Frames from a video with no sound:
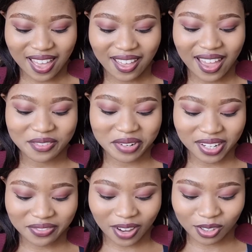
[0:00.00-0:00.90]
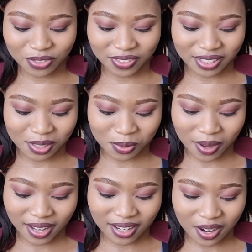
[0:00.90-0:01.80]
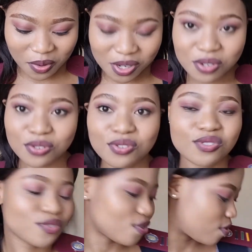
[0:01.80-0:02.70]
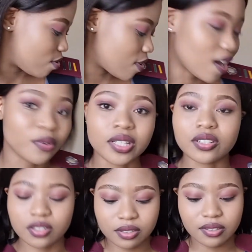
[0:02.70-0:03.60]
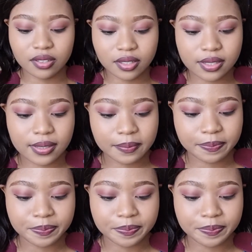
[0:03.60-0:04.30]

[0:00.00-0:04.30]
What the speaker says: I really vouch for this one, and I want to show you how it looks.